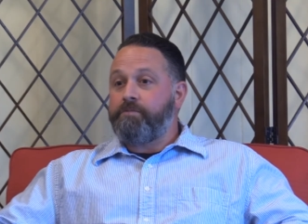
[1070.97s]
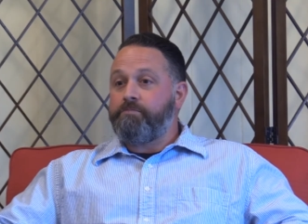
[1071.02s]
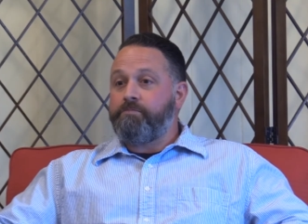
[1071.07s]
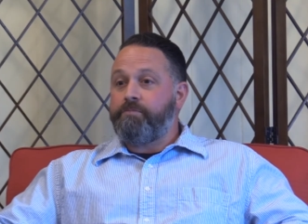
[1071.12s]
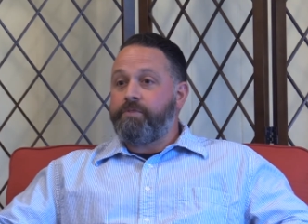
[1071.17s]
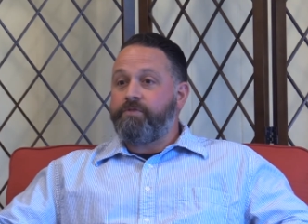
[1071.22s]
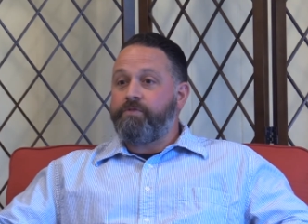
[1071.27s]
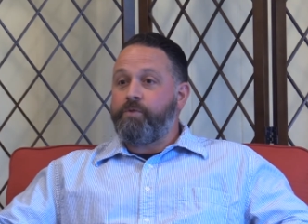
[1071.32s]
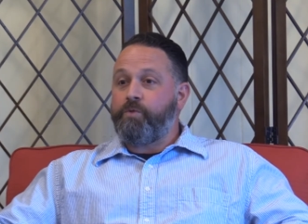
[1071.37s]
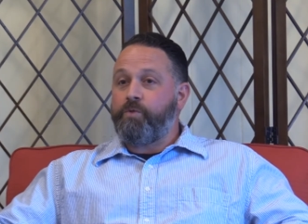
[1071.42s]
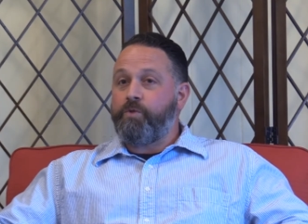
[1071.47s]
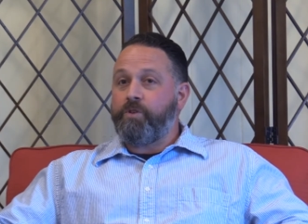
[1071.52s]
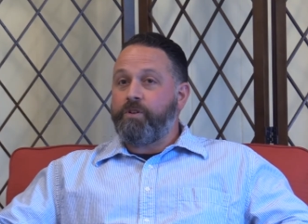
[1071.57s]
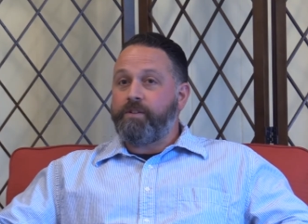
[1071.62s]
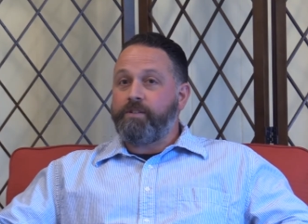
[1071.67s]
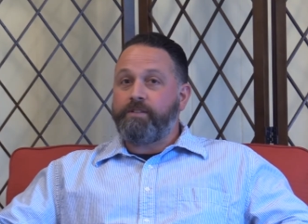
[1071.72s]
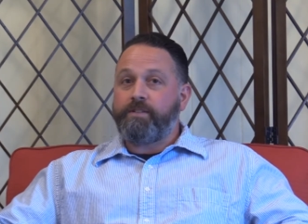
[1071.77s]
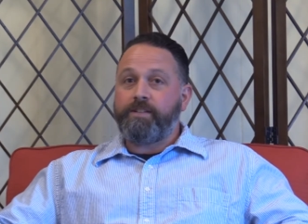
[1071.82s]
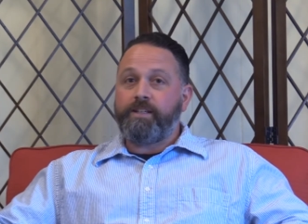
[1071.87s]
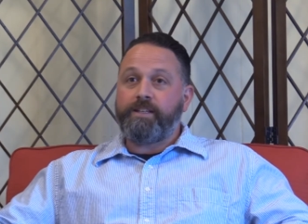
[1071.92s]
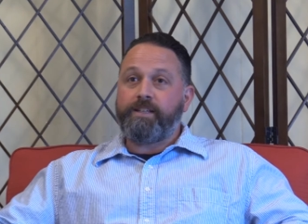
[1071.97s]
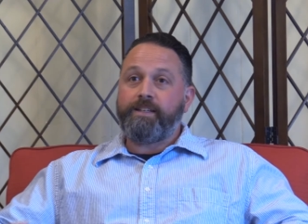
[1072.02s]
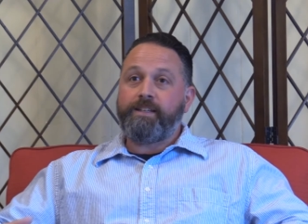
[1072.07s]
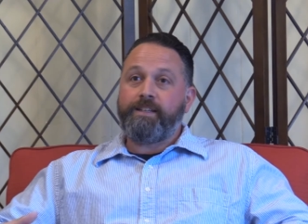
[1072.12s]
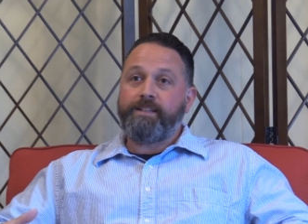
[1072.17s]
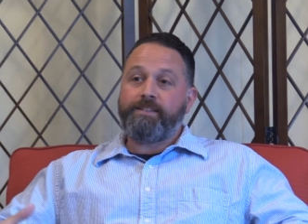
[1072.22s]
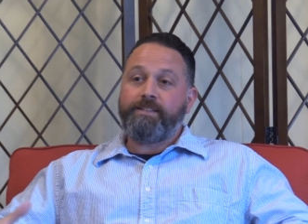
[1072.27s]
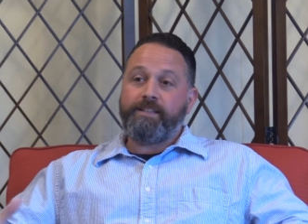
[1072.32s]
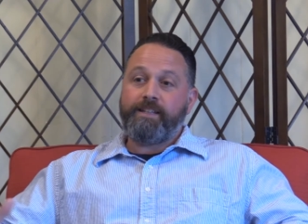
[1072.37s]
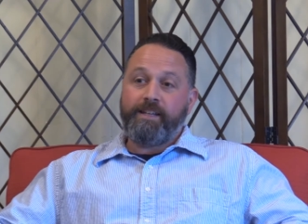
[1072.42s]
before they could
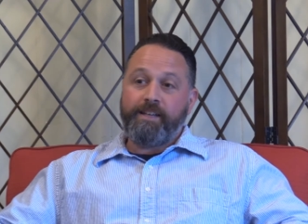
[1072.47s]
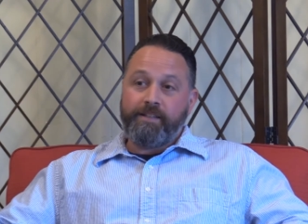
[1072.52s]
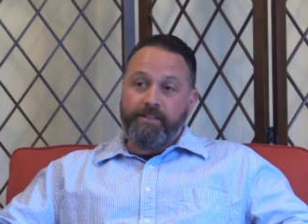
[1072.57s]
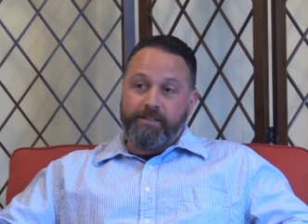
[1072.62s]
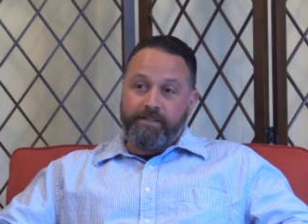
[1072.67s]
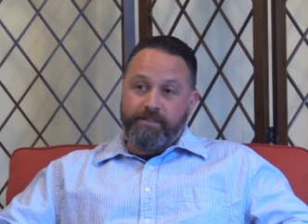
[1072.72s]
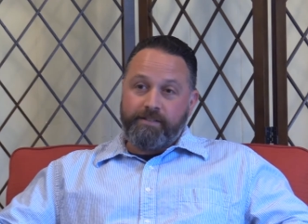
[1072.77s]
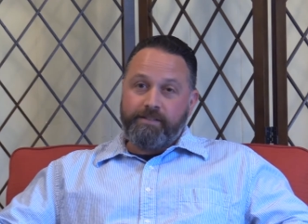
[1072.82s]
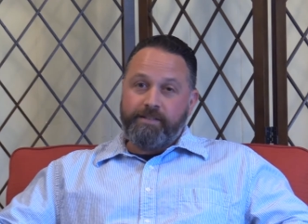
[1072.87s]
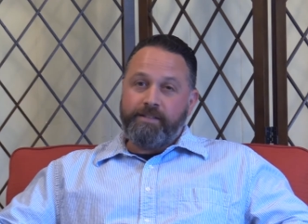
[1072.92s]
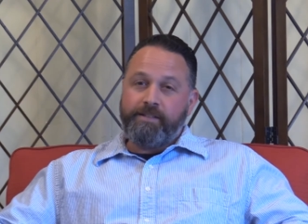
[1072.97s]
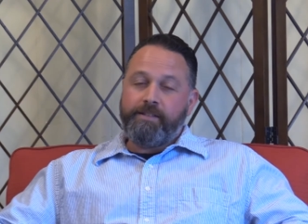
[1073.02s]
get together.